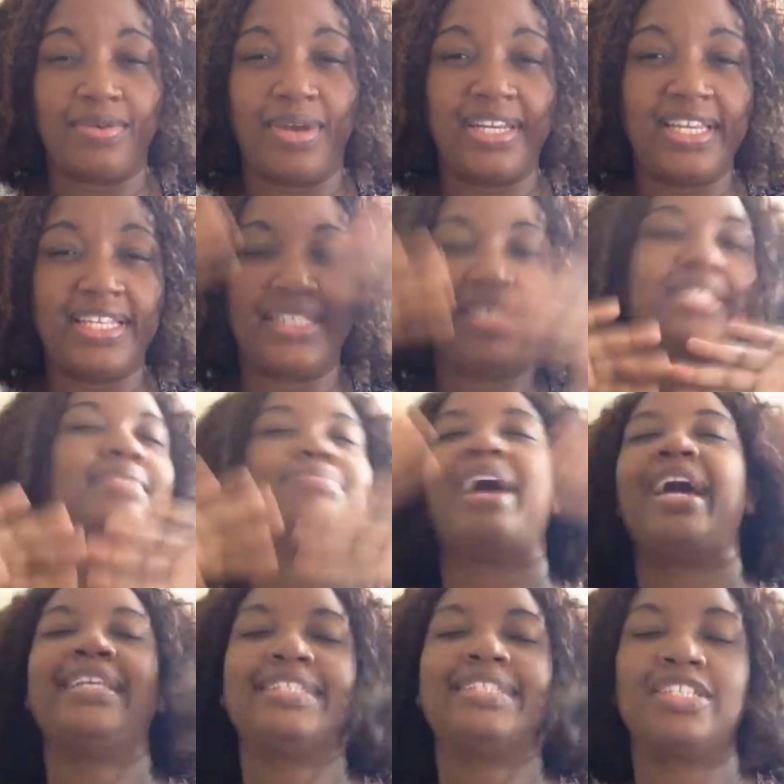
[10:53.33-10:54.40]
when he's this
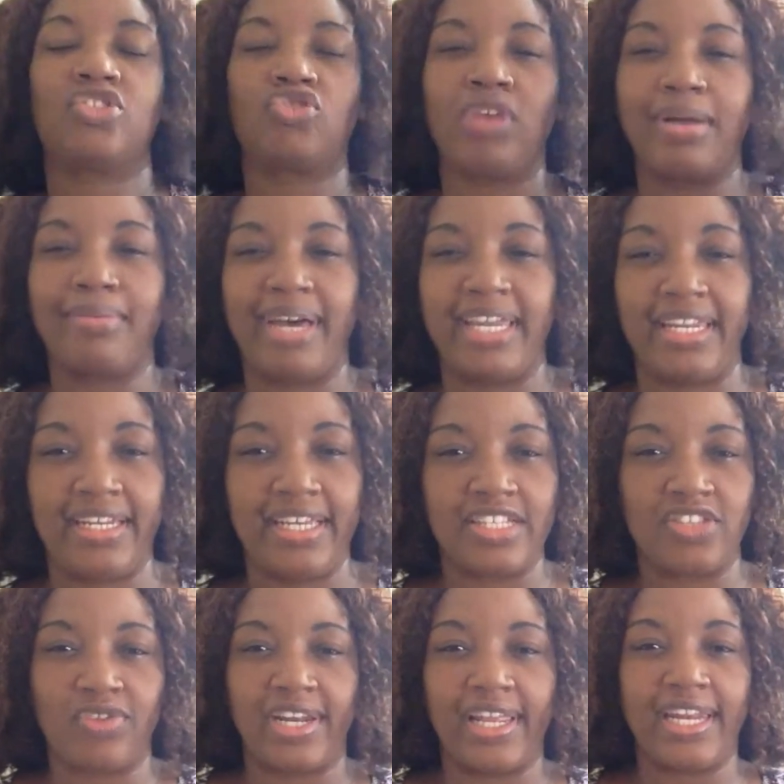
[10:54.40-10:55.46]
mighty strong man in
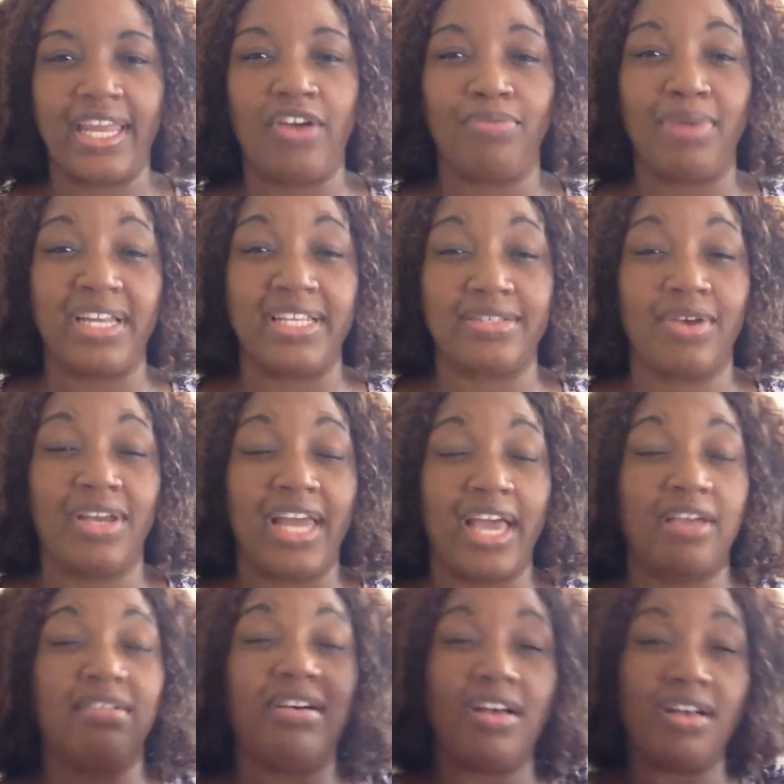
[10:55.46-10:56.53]
Israel and everybody's going like,
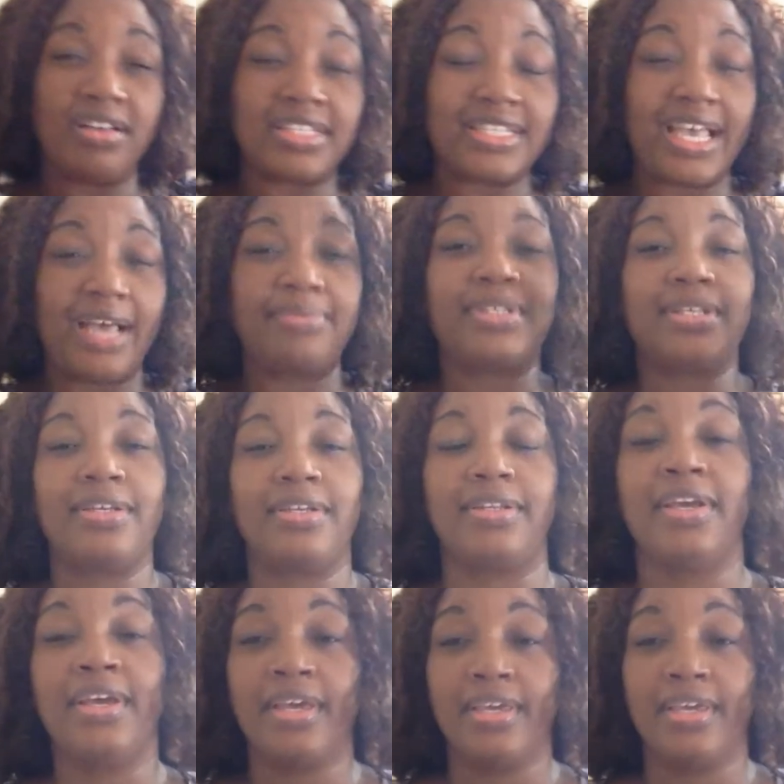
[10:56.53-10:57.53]
oh, Samson,